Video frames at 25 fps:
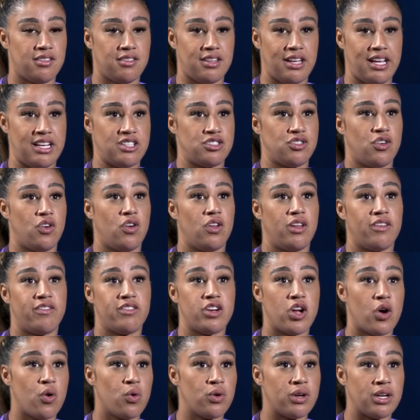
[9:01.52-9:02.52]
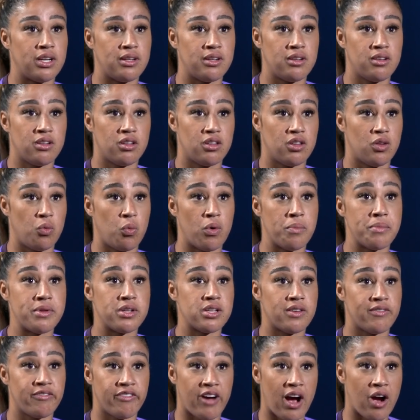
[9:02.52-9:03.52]
it's all I've known in the
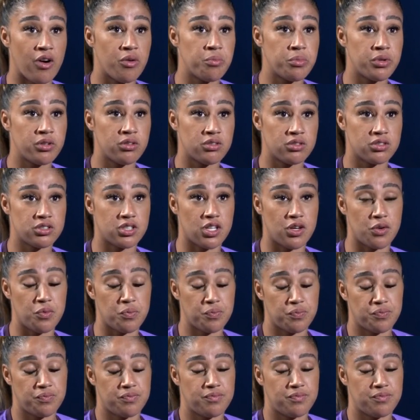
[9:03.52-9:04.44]
women's environment, so